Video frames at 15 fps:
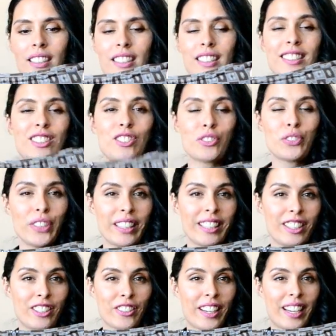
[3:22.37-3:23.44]
this really
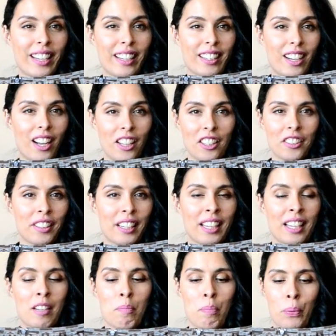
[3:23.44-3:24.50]
great coloring
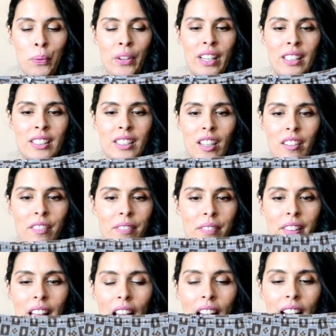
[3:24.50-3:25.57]
and print of
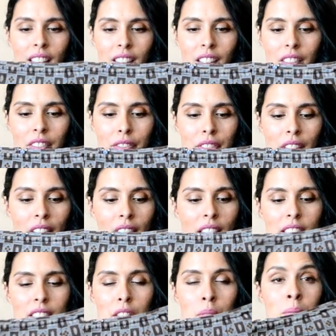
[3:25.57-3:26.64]
that of
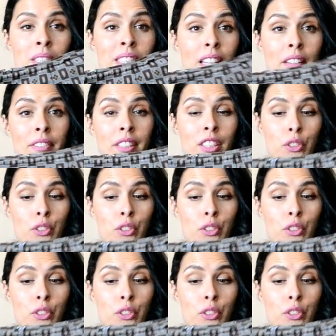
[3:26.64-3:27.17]
some 70s